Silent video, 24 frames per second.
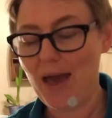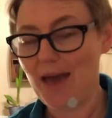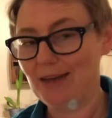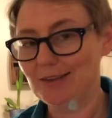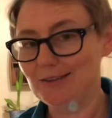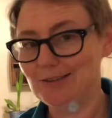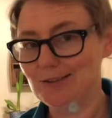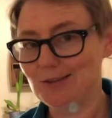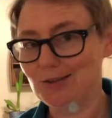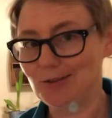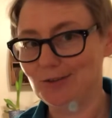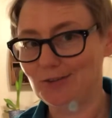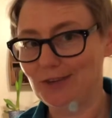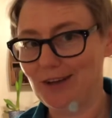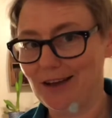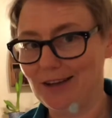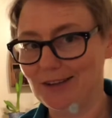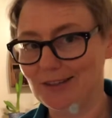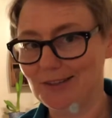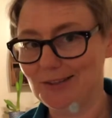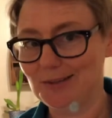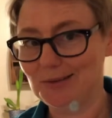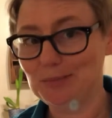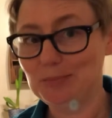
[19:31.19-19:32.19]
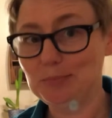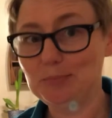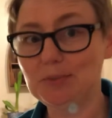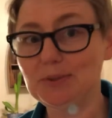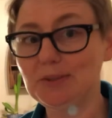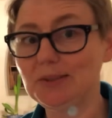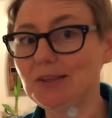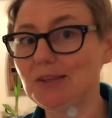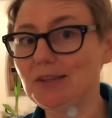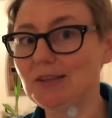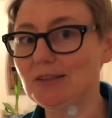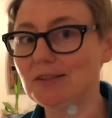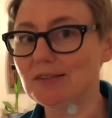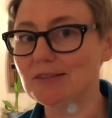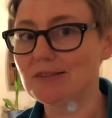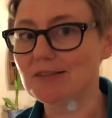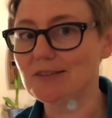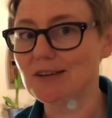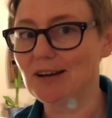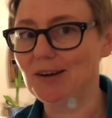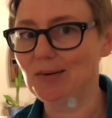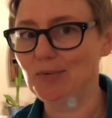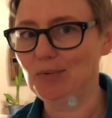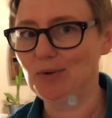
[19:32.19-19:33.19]
Answer that,
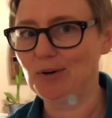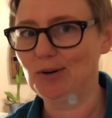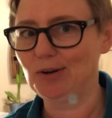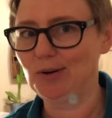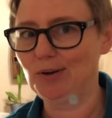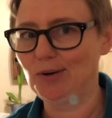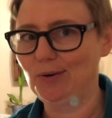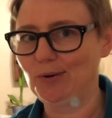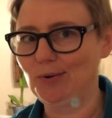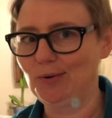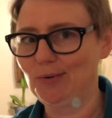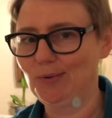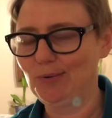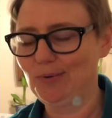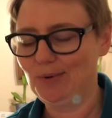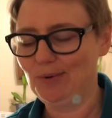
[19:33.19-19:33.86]
please. I want to know.